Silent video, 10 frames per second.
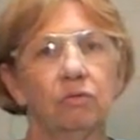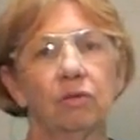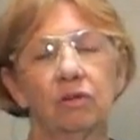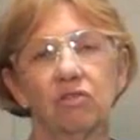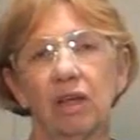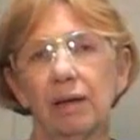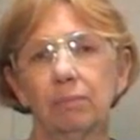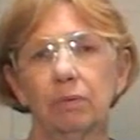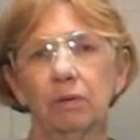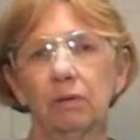For
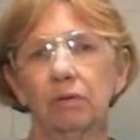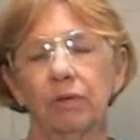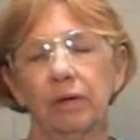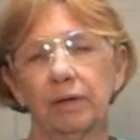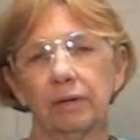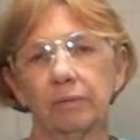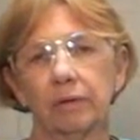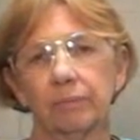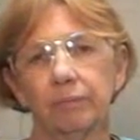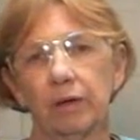example,
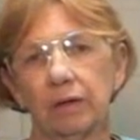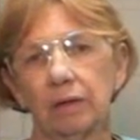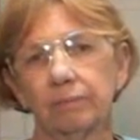a